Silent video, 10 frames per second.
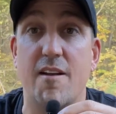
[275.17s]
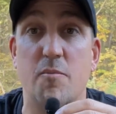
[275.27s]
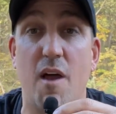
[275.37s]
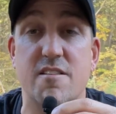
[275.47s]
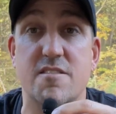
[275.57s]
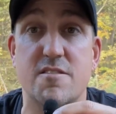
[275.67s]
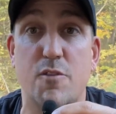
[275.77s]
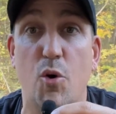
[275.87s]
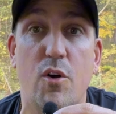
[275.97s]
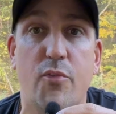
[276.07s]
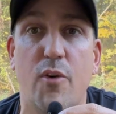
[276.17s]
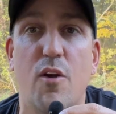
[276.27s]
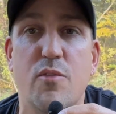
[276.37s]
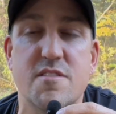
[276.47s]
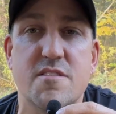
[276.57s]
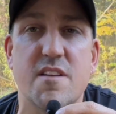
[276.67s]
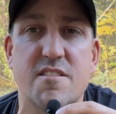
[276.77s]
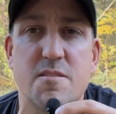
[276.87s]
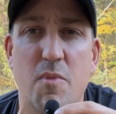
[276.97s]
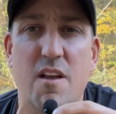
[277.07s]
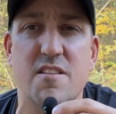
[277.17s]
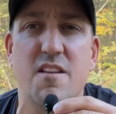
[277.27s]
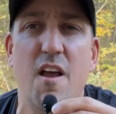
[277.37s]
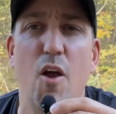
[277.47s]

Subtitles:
in my store for over 6 months.